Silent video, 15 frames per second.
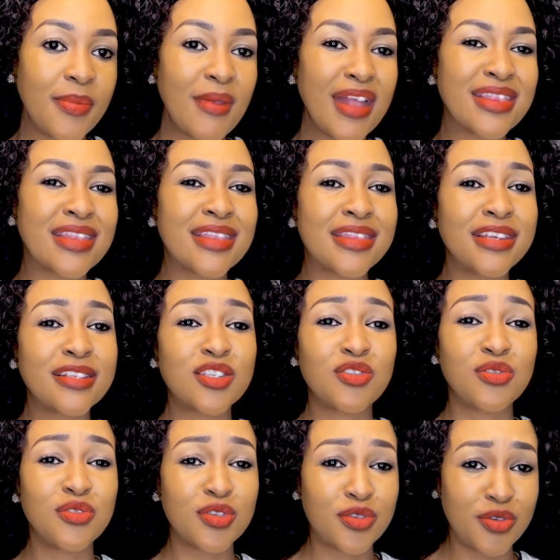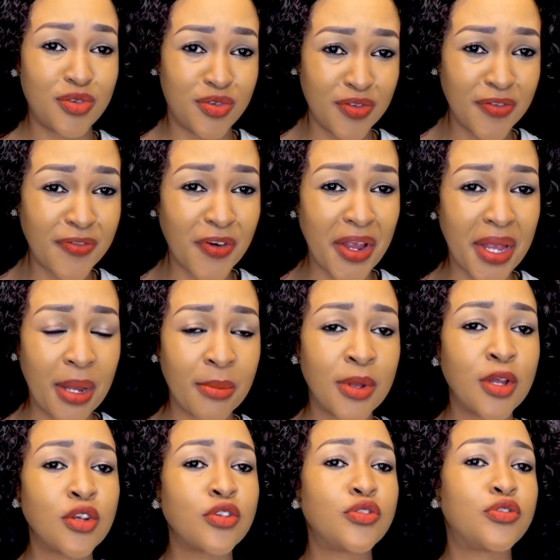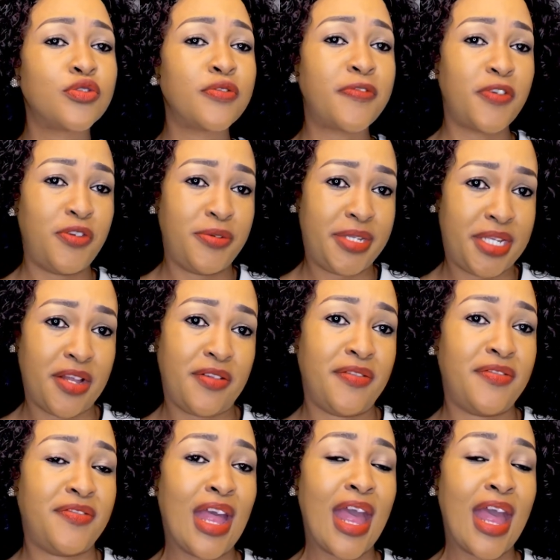The things you used to do for him, do for yourself.